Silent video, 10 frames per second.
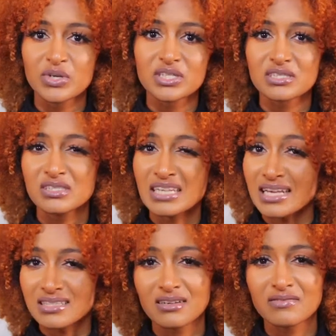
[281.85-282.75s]
but it's
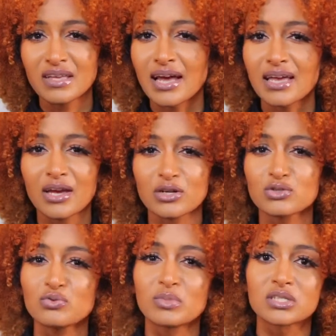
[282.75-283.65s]
not stuff that I care
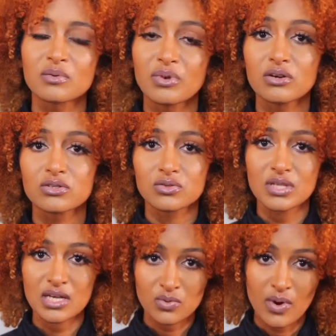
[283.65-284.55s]
too much about, so
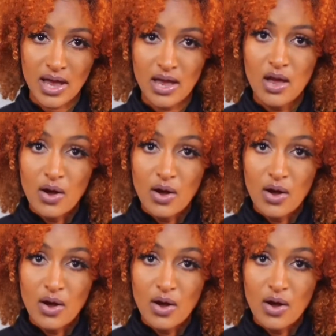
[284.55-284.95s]
that's why